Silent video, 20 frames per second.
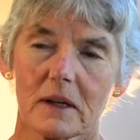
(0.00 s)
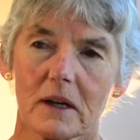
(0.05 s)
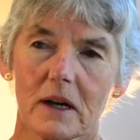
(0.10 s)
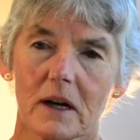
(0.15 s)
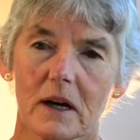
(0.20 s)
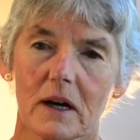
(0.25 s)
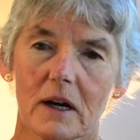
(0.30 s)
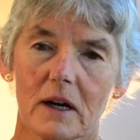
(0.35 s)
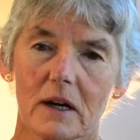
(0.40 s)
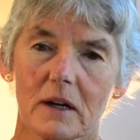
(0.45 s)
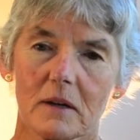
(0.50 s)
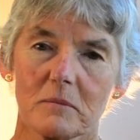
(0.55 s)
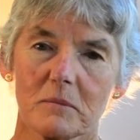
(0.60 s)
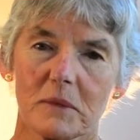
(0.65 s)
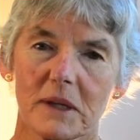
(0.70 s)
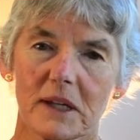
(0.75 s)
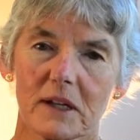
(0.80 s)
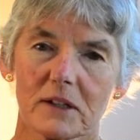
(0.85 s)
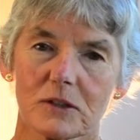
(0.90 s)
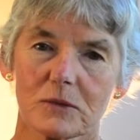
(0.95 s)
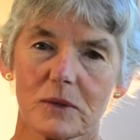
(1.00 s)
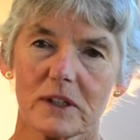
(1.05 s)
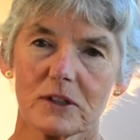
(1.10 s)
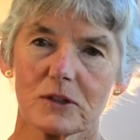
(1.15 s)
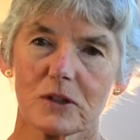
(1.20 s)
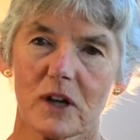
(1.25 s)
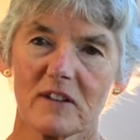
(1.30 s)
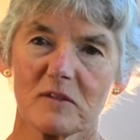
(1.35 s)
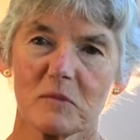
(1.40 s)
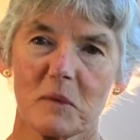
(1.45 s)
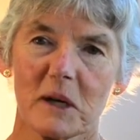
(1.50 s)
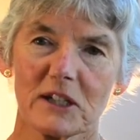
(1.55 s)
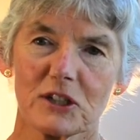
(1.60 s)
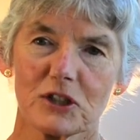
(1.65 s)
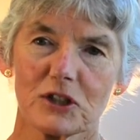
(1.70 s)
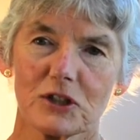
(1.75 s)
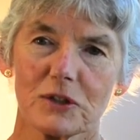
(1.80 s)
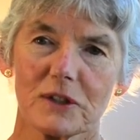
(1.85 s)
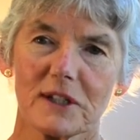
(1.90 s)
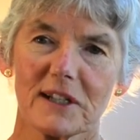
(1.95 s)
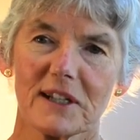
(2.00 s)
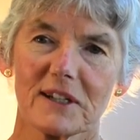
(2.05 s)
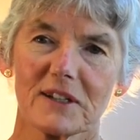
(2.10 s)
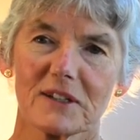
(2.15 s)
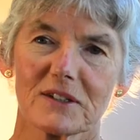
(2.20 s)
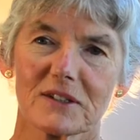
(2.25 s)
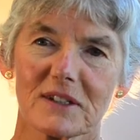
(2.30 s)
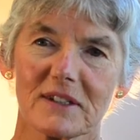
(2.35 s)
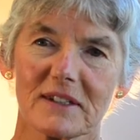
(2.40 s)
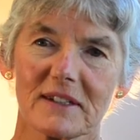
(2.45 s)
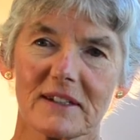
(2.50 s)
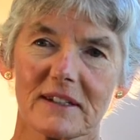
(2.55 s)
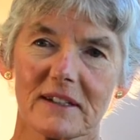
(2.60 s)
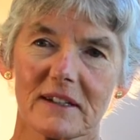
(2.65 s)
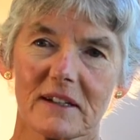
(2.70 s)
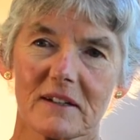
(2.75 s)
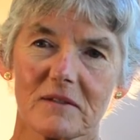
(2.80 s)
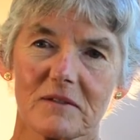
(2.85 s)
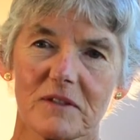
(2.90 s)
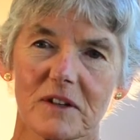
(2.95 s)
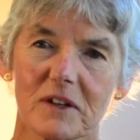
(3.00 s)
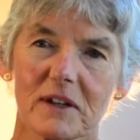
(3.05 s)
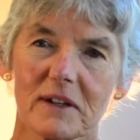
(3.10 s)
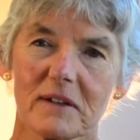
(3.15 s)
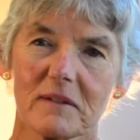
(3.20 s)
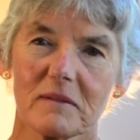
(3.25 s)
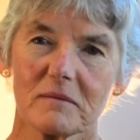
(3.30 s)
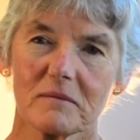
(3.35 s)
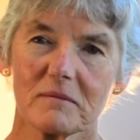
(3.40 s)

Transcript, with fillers: um, because we had drive-by shootings and very